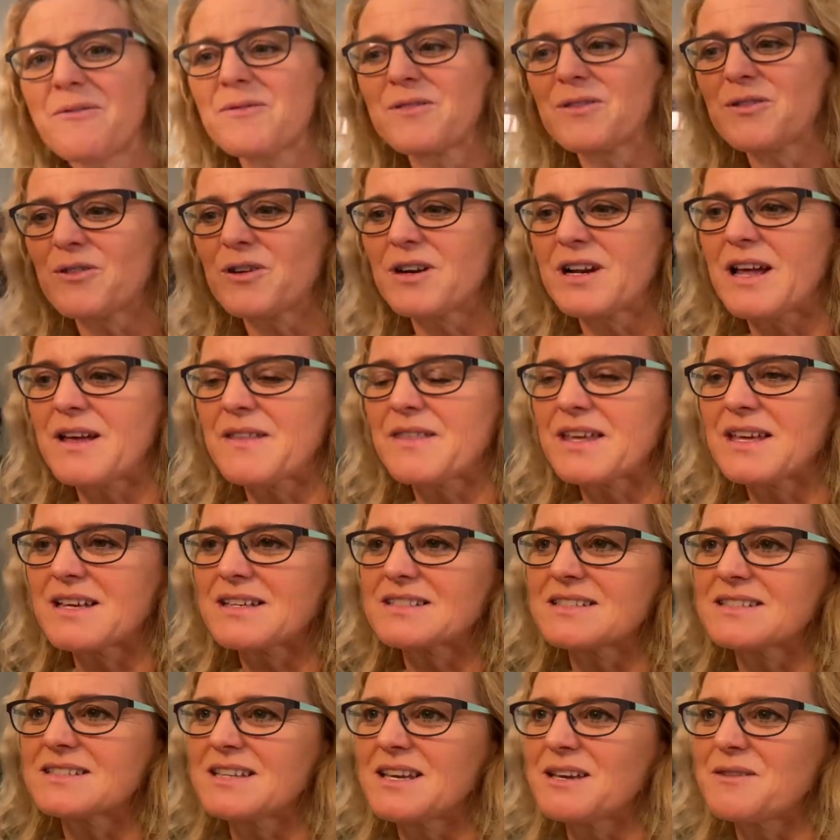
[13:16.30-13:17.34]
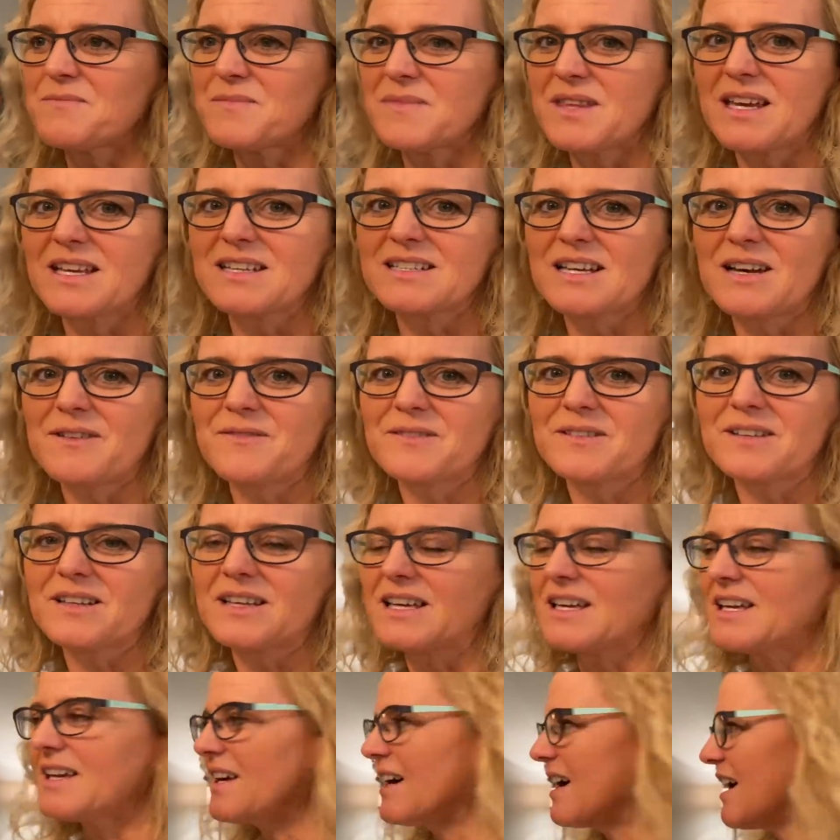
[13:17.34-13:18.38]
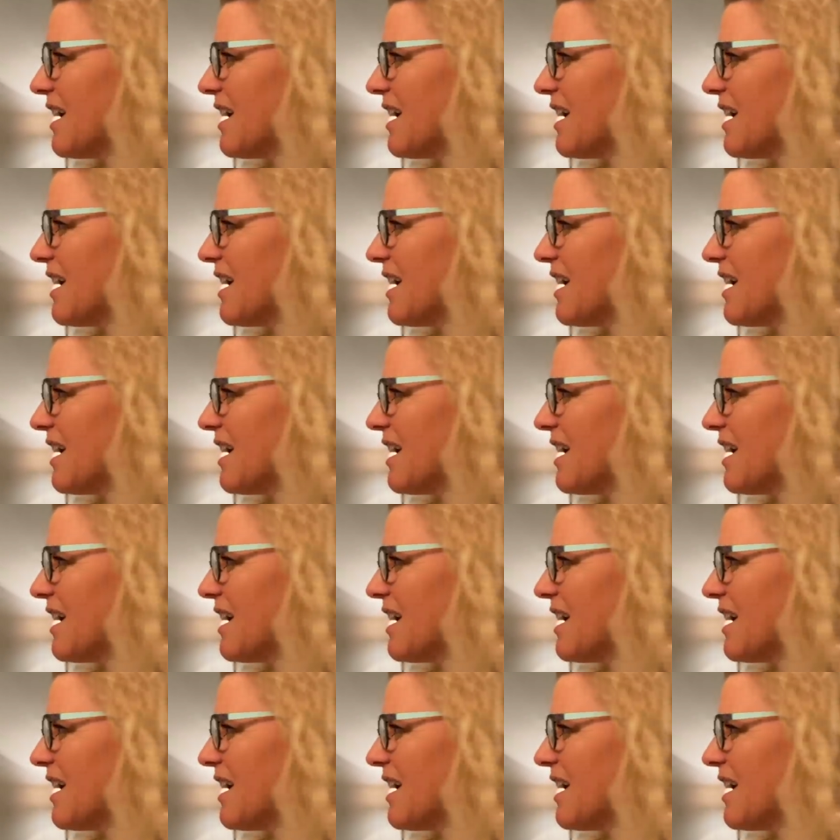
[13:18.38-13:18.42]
with Lauren, I think, is the same thing. Definitely